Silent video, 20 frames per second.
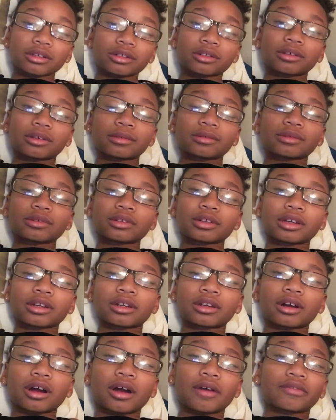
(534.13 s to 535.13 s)

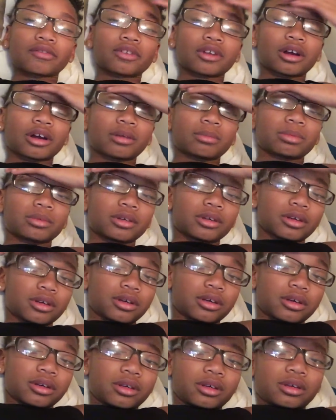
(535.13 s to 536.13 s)
a cough drop,
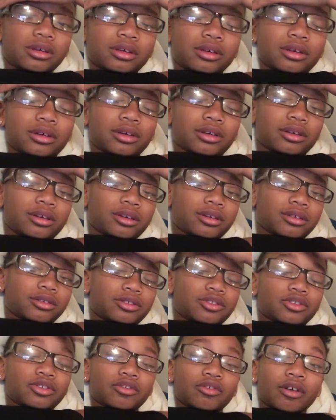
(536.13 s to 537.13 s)
and
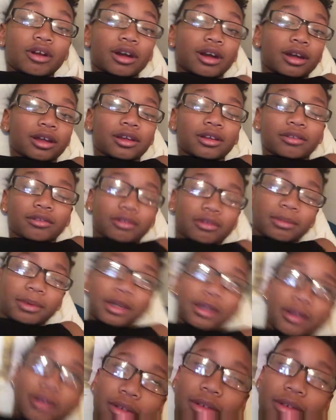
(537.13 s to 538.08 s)
try to go to bed,